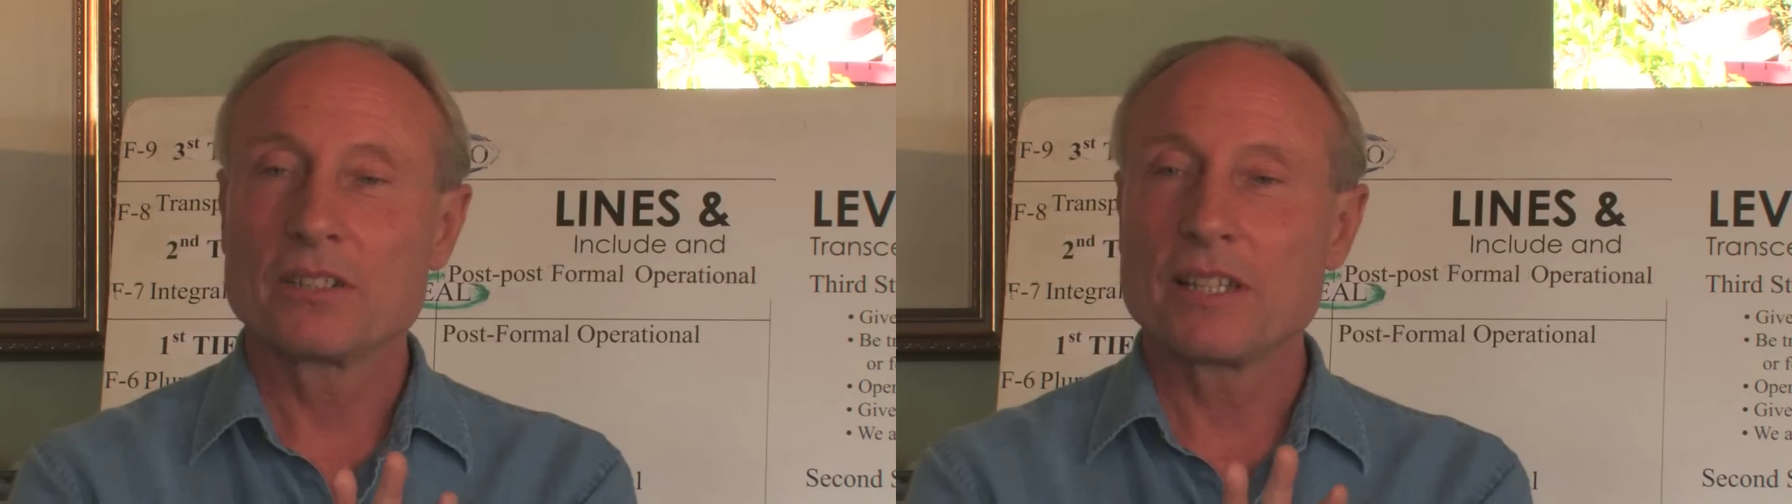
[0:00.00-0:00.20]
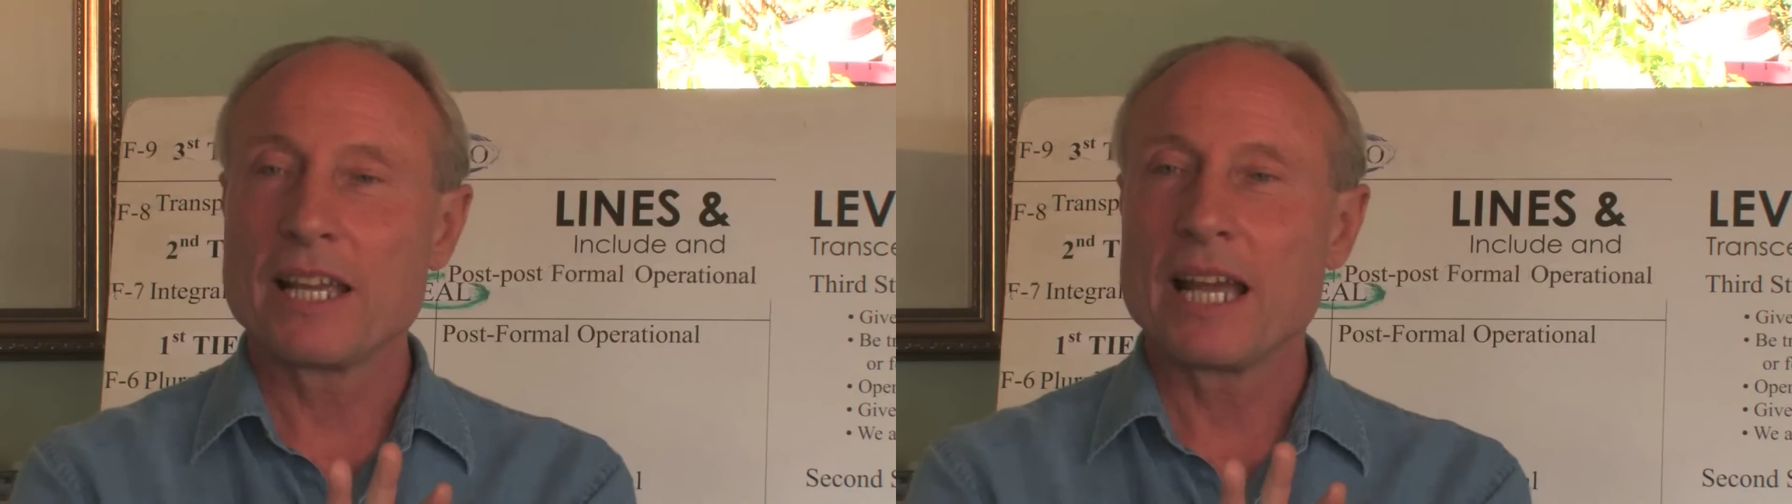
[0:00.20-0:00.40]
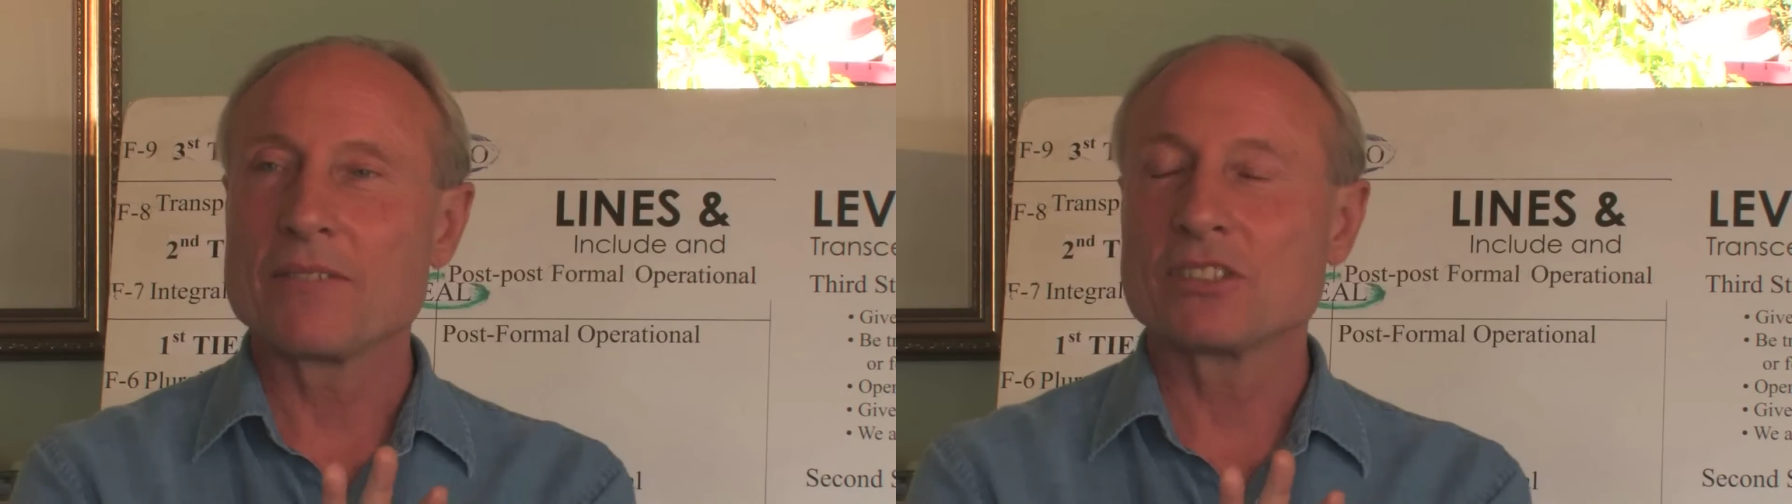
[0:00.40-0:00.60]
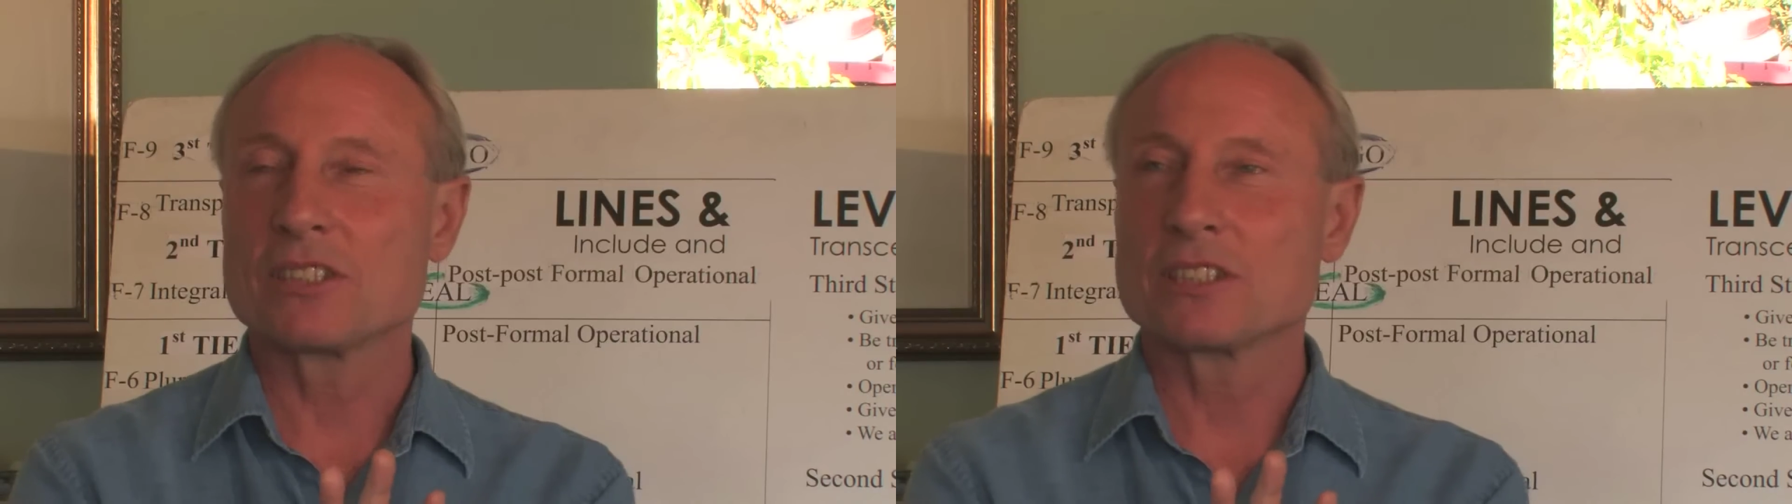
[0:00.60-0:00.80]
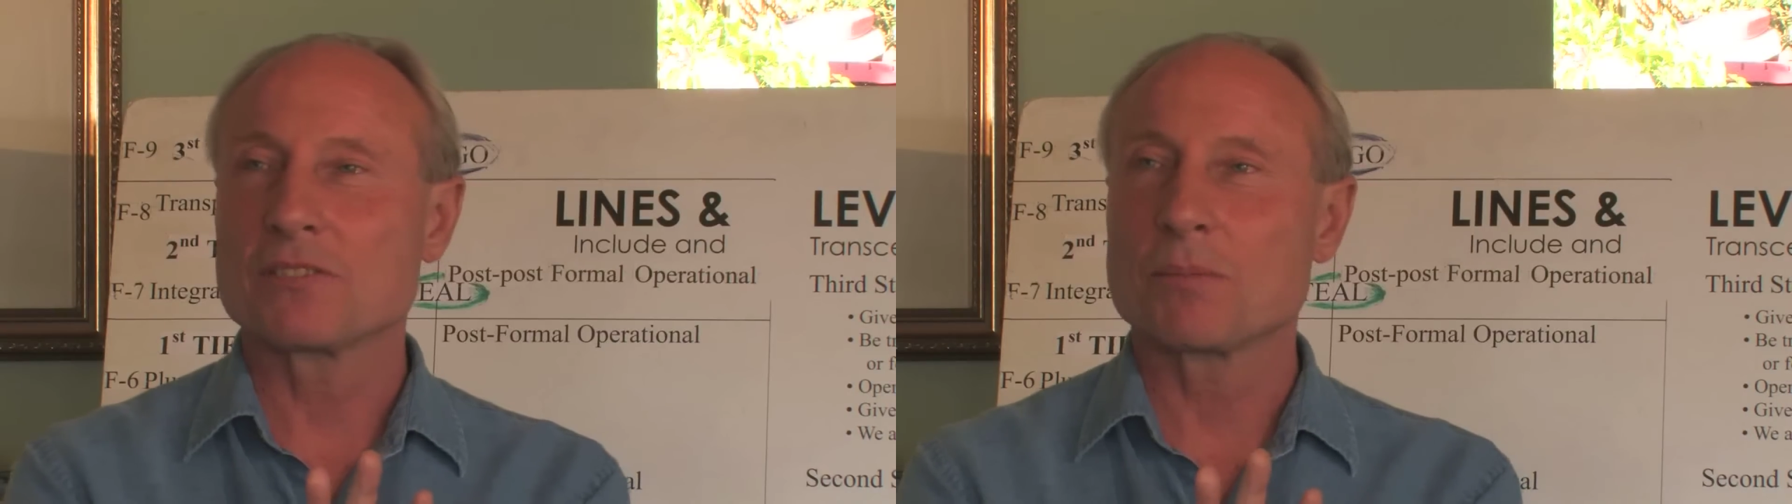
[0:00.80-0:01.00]
do they have a
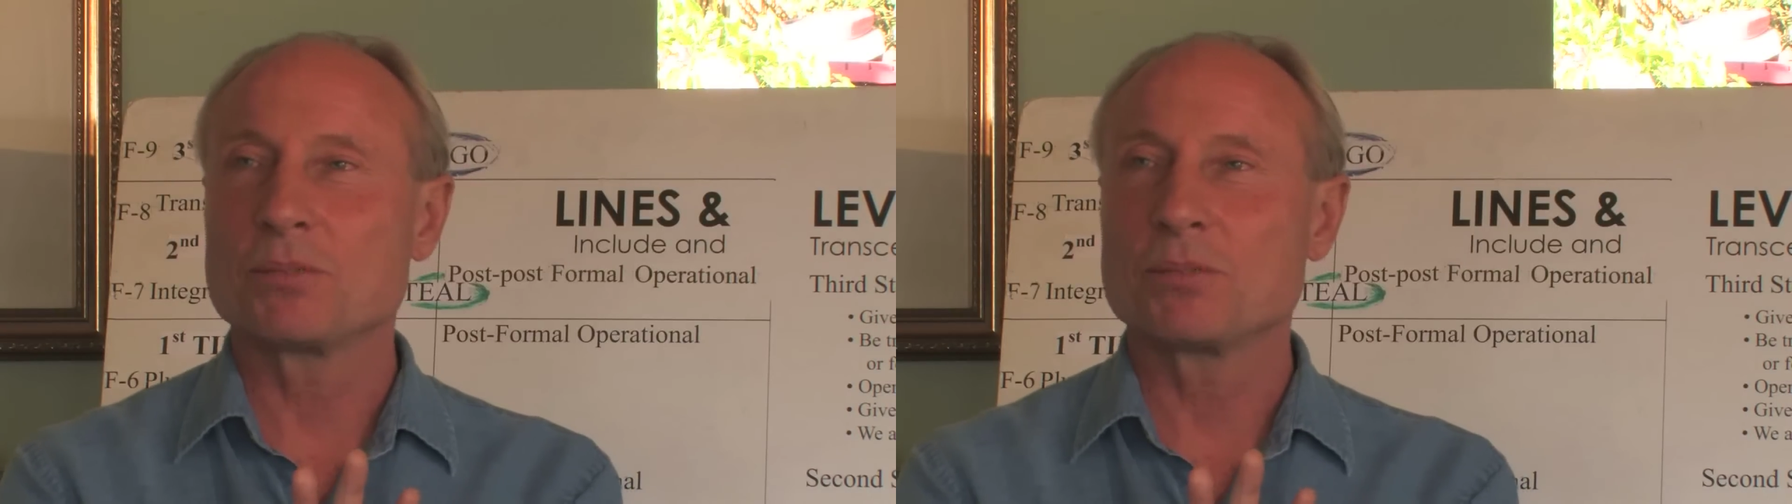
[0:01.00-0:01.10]
sense of